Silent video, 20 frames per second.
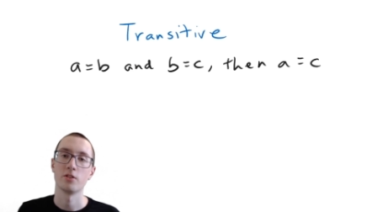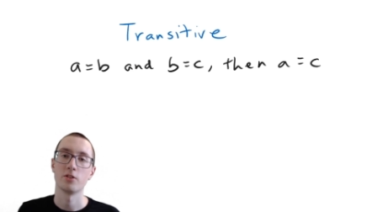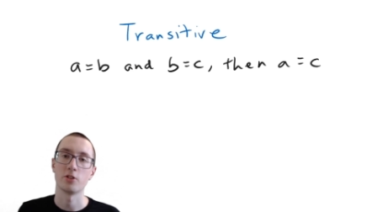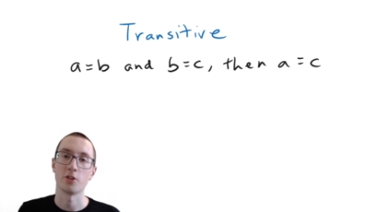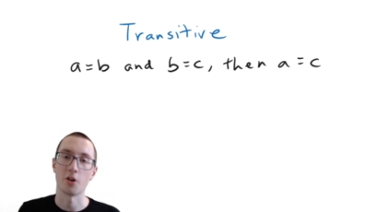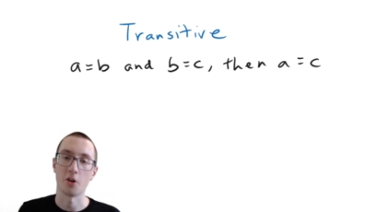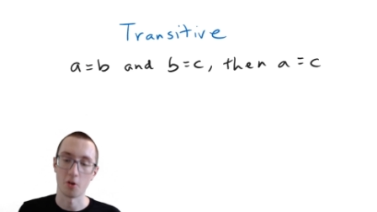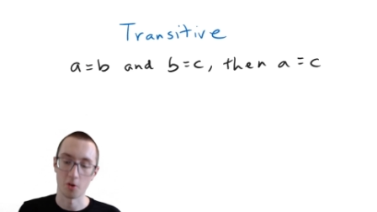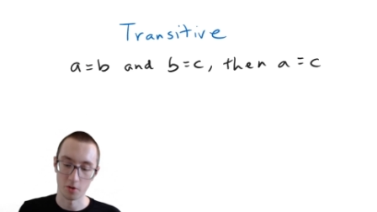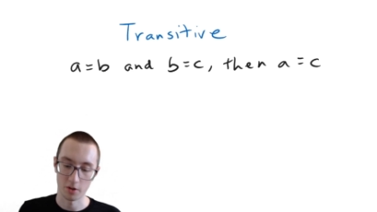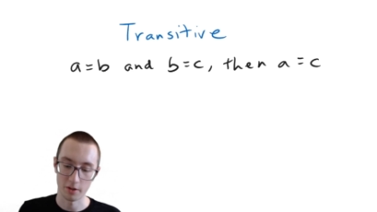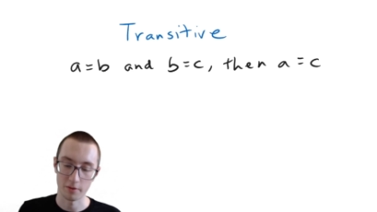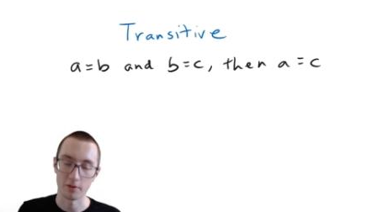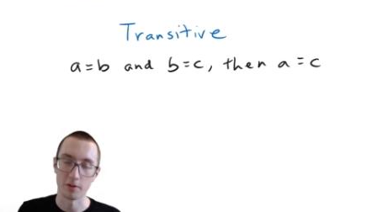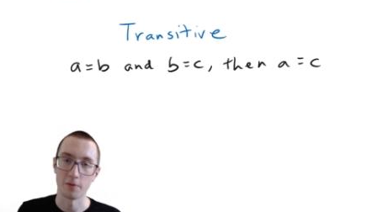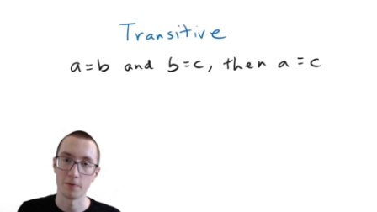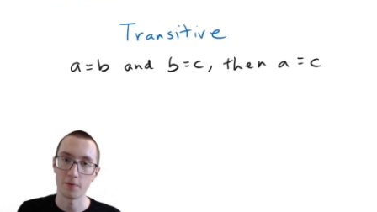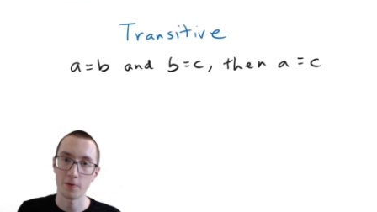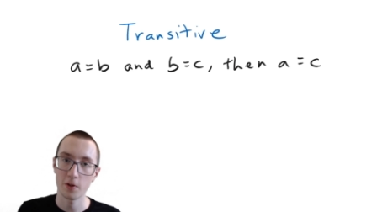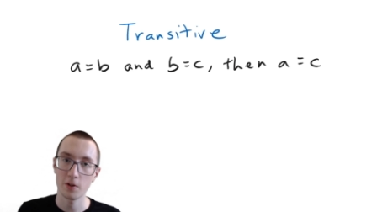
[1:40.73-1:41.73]
So if
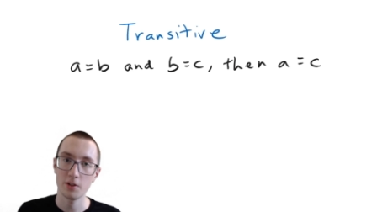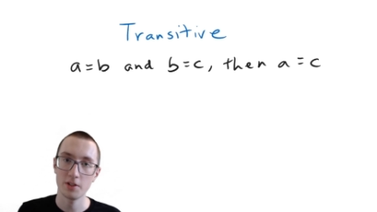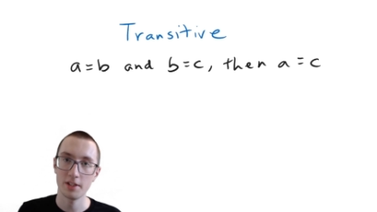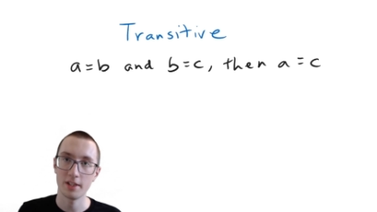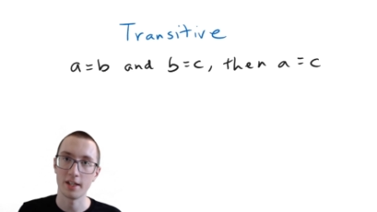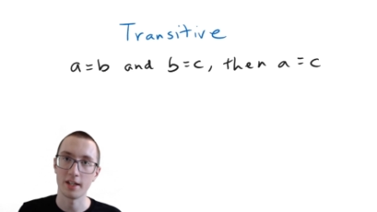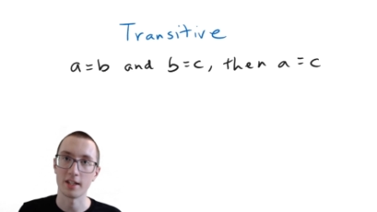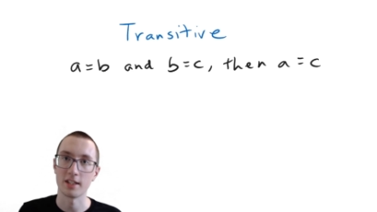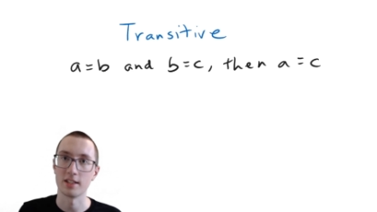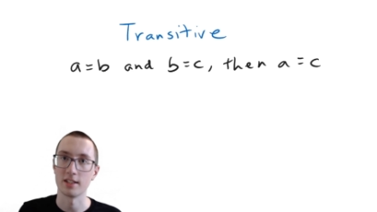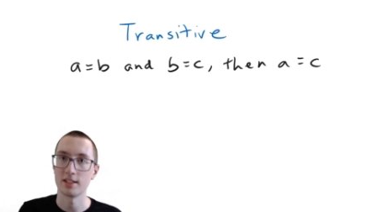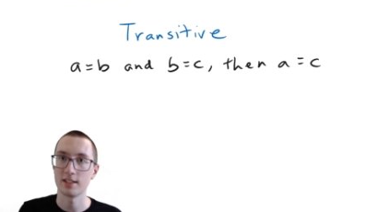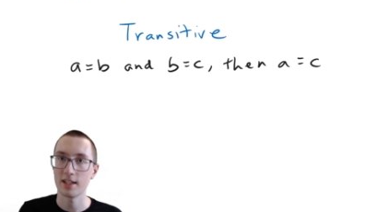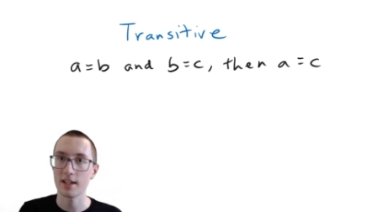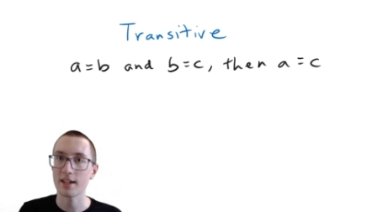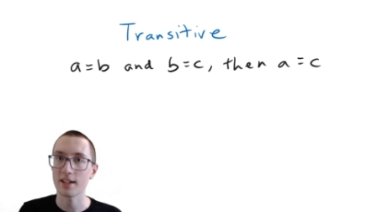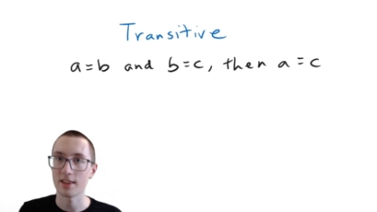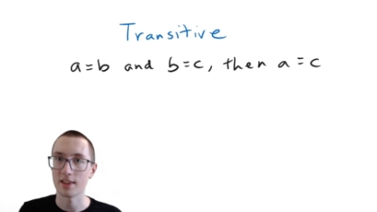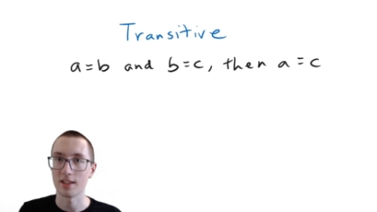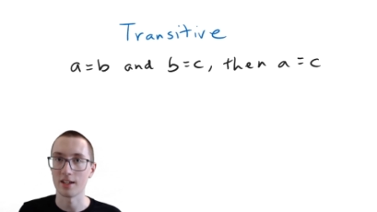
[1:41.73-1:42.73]
the first thing and the
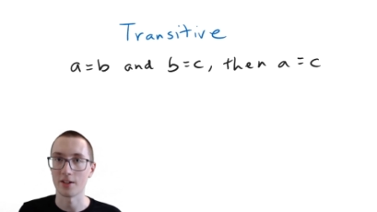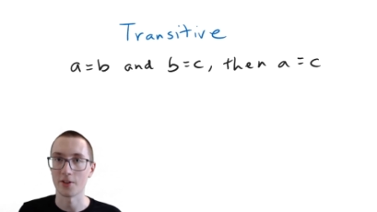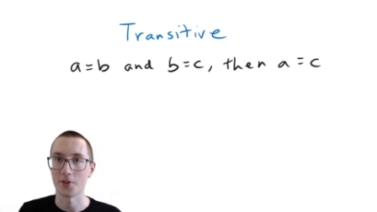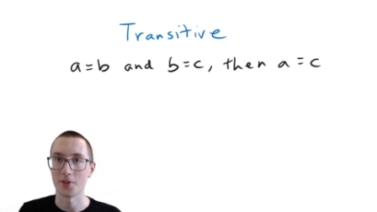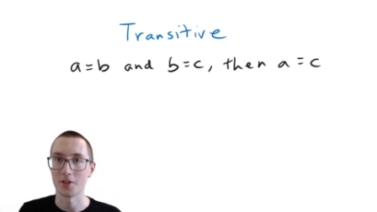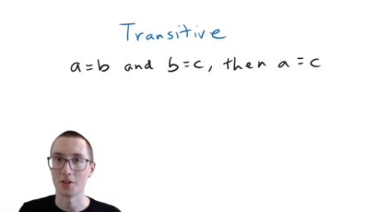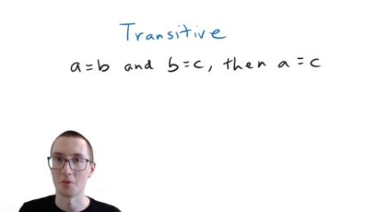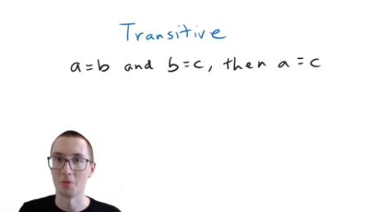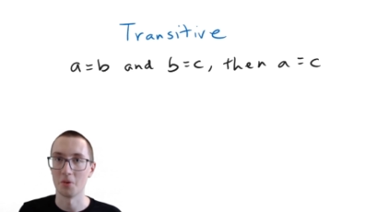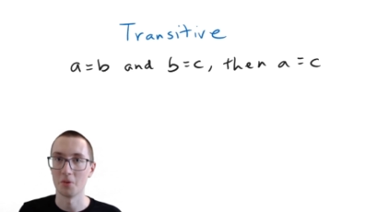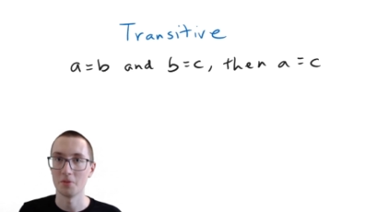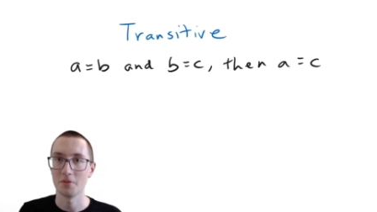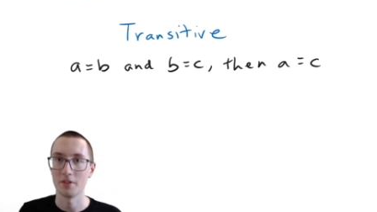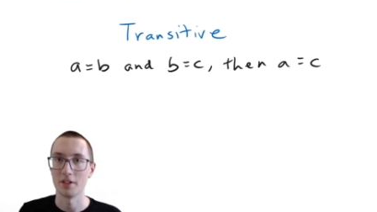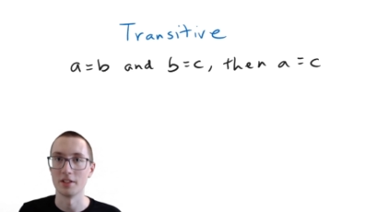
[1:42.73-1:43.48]
second thing are equal,